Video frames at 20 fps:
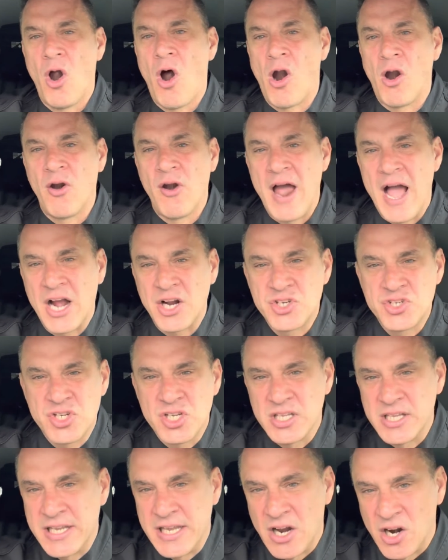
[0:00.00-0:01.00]
are
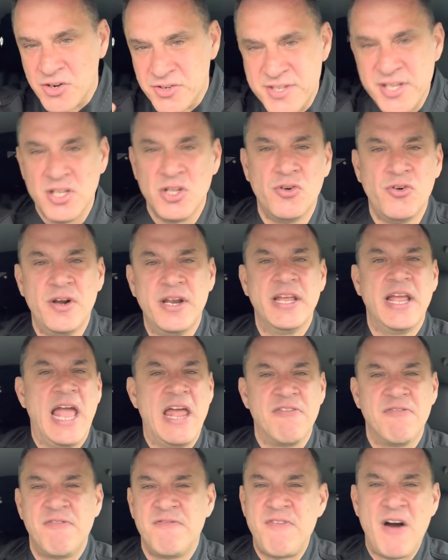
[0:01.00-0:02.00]
actually artillery
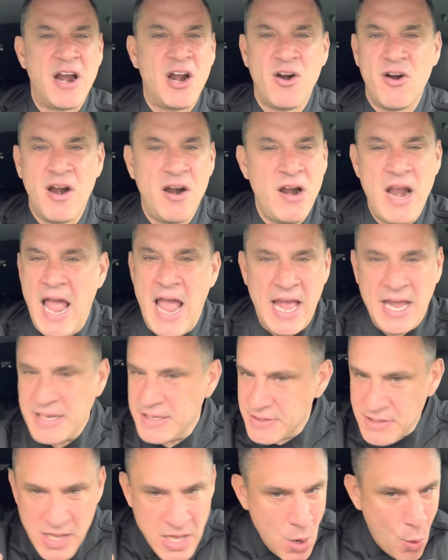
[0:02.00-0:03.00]
and fire
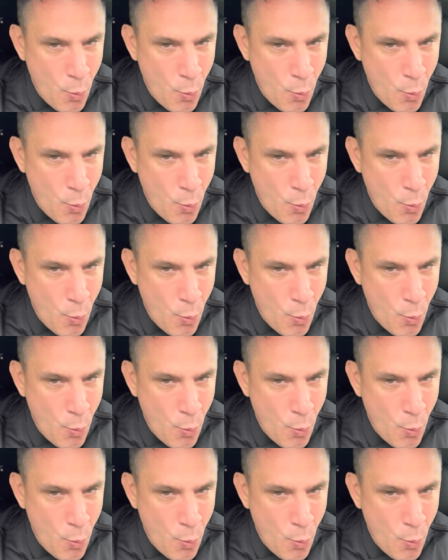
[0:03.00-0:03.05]
and